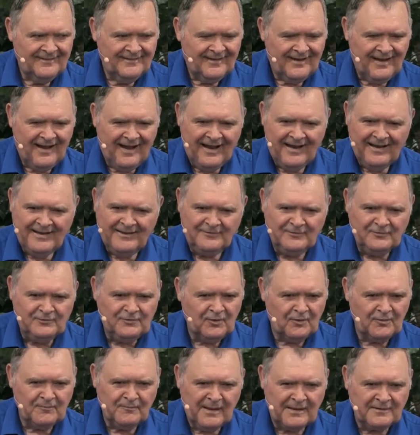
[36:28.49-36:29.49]
I
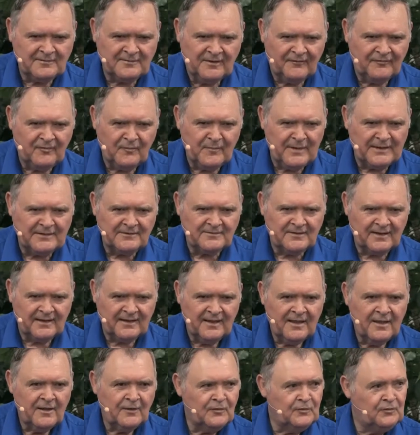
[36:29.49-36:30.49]
enjoyed myself immensely.
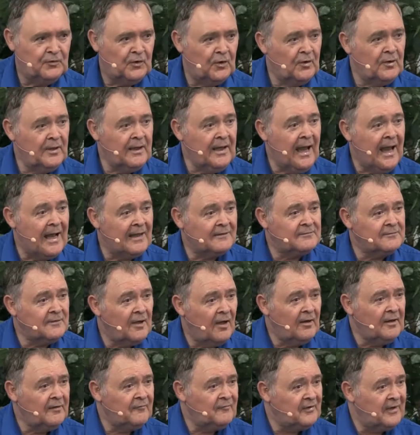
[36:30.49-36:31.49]
Judy has
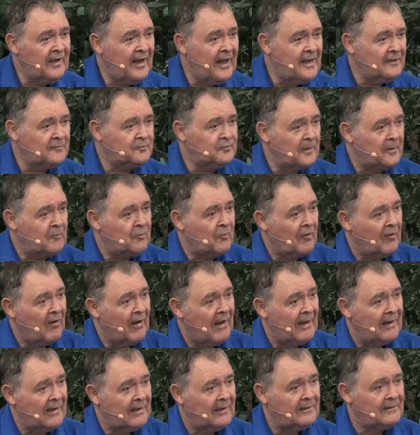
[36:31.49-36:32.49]
not even asked me where
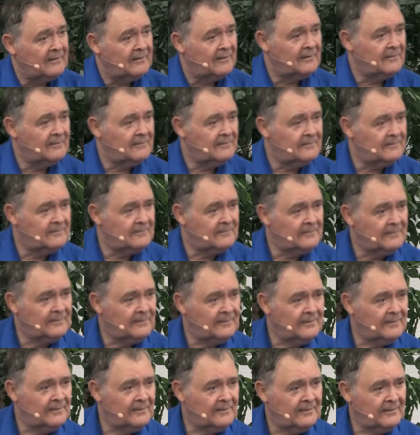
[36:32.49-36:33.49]
I ate.
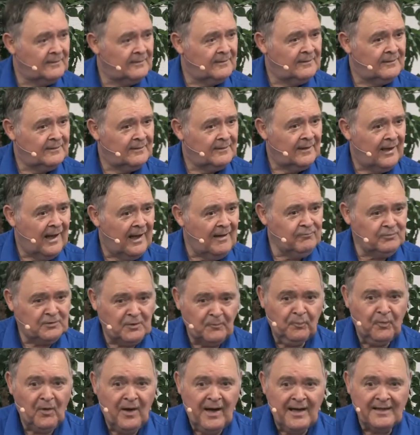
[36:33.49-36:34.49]
I'm
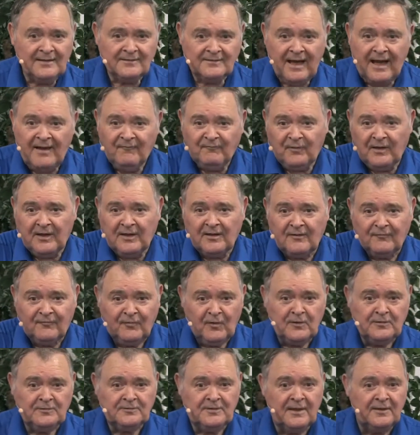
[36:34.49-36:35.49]
surprised. I figured the
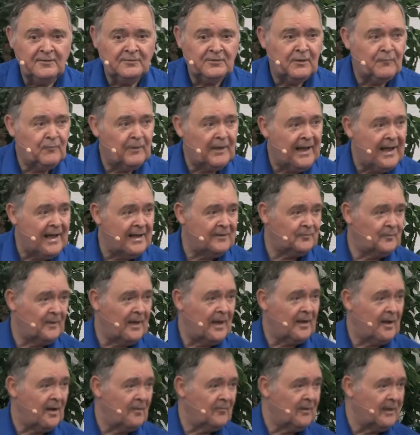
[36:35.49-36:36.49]
first thing she would ask when
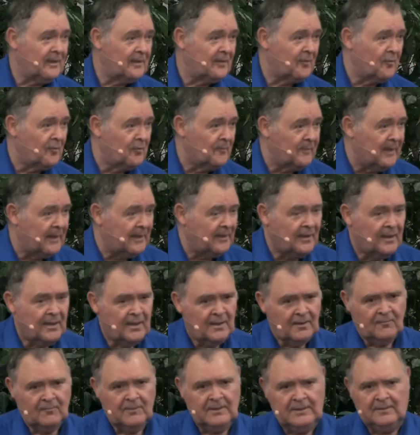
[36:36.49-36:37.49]
I got ready to go to bed,
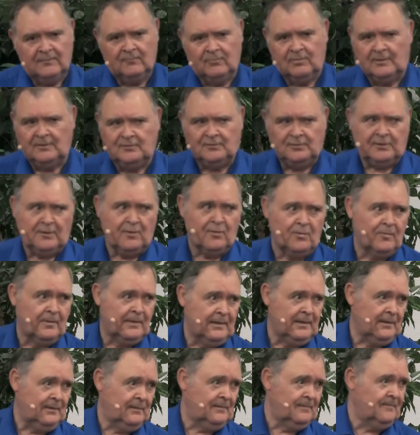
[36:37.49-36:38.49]
well, where'd you go
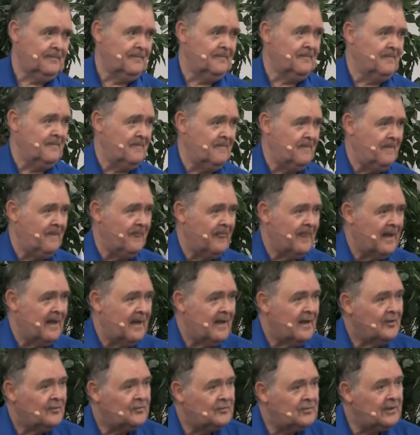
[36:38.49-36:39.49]
eat?
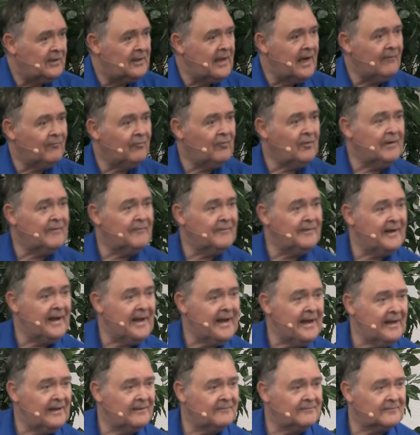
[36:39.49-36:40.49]
She never even
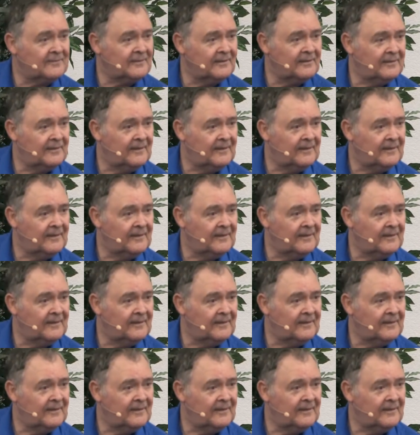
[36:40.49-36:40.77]
asked.